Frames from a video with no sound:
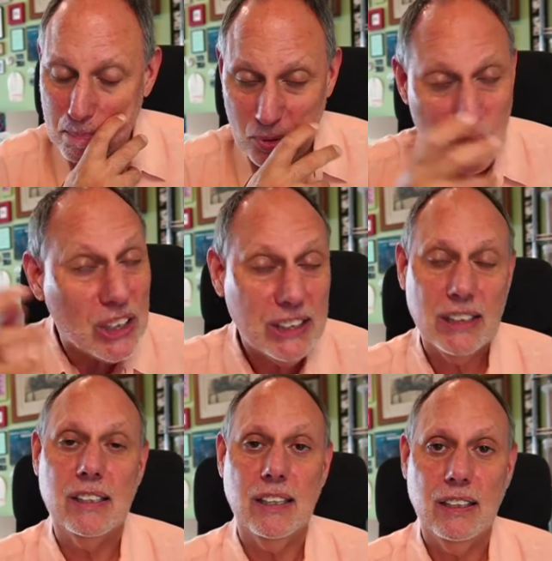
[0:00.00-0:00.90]

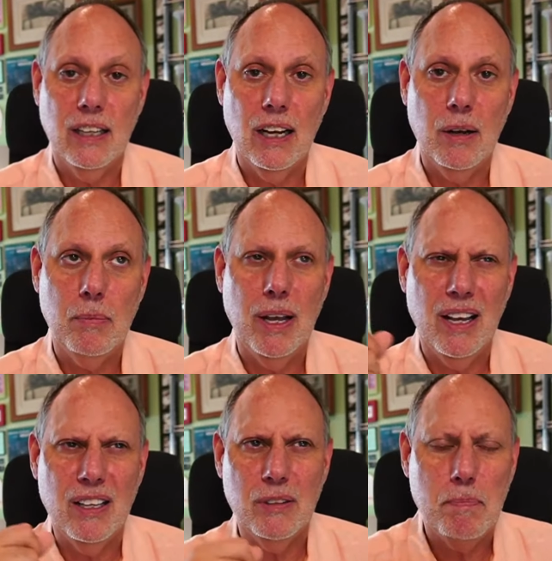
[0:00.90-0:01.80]
brilliantly, um,
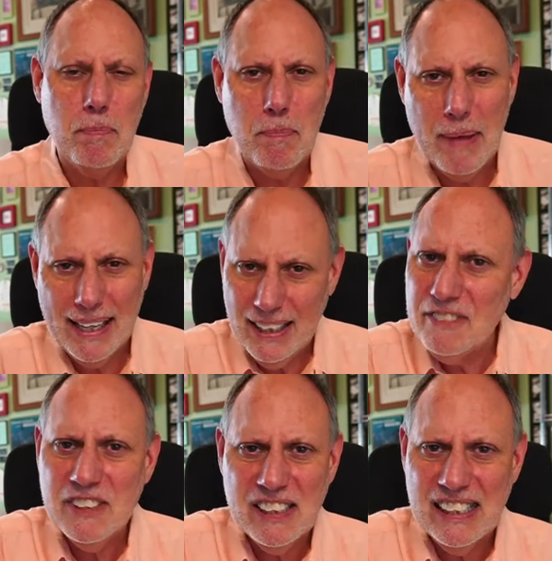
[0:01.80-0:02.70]
uh,
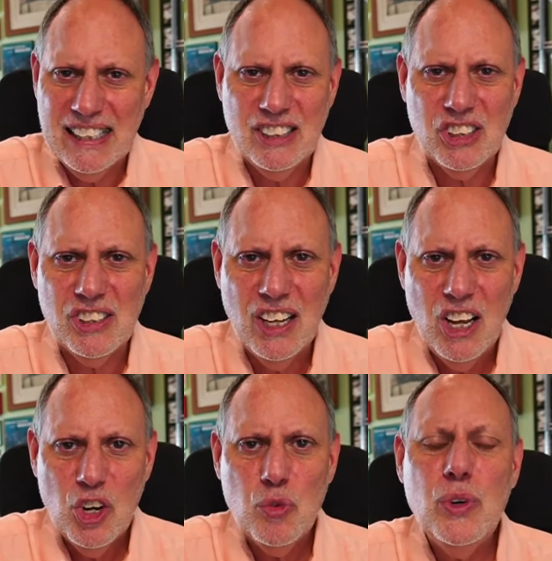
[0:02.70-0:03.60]
magnificently, just
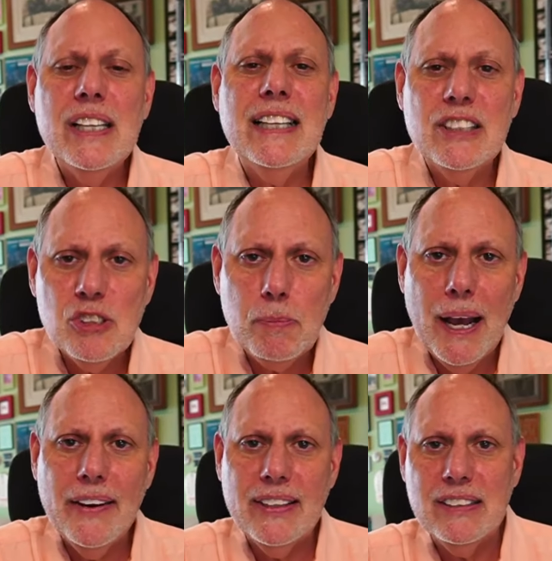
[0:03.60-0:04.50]
really
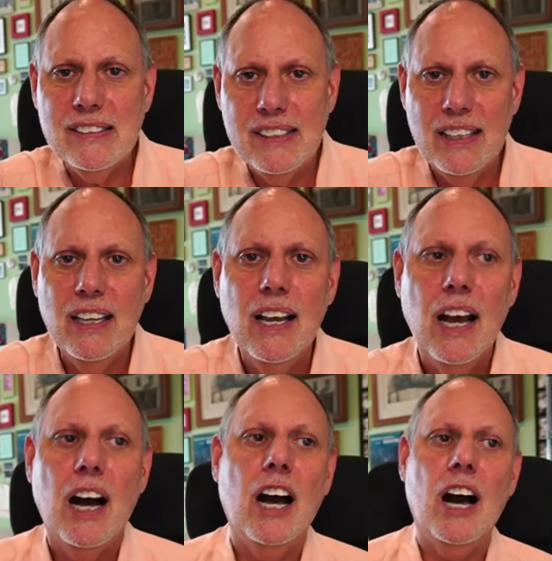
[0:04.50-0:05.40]
inspiring to see
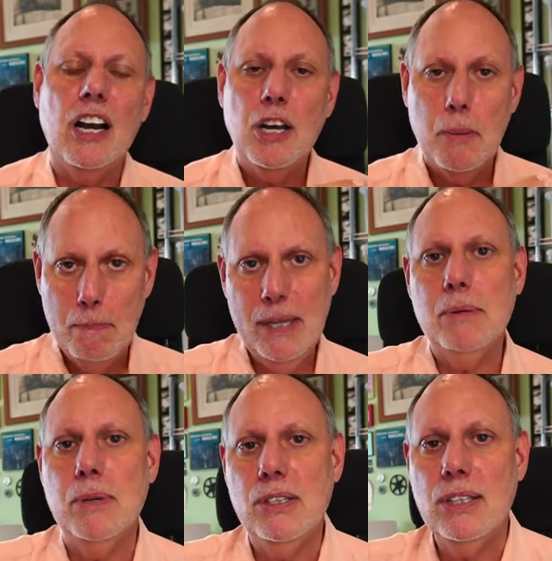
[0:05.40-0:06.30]
a
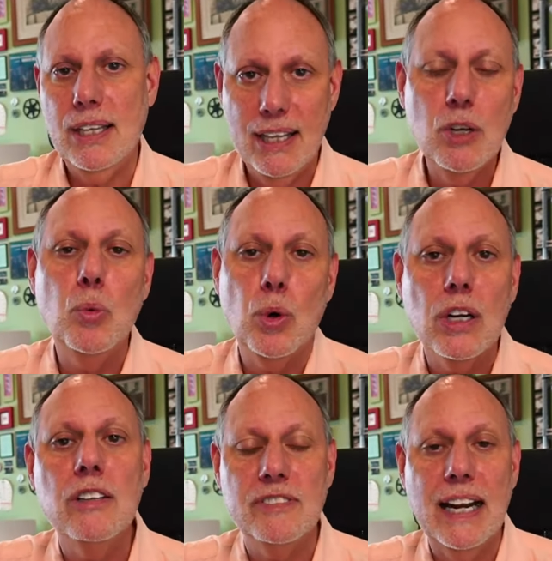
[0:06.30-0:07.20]
commitment in a
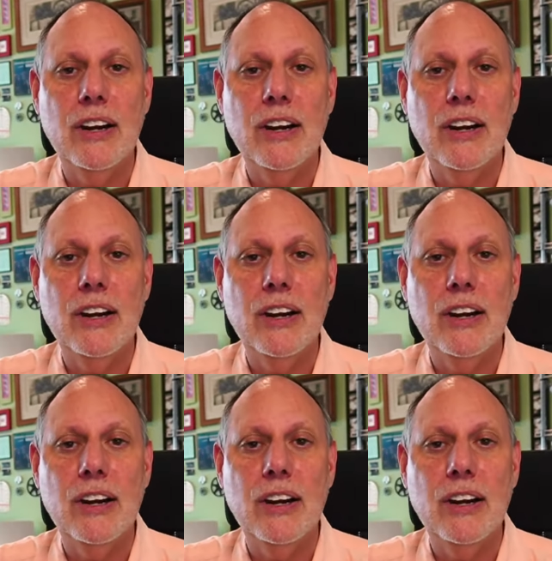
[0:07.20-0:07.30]
work of